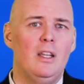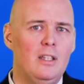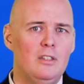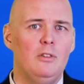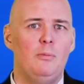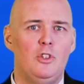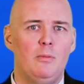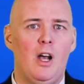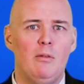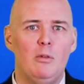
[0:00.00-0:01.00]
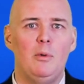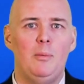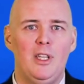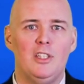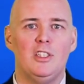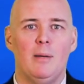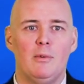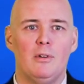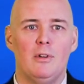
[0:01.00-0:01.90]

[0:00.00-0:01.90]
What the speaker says: this should probably be a Chapter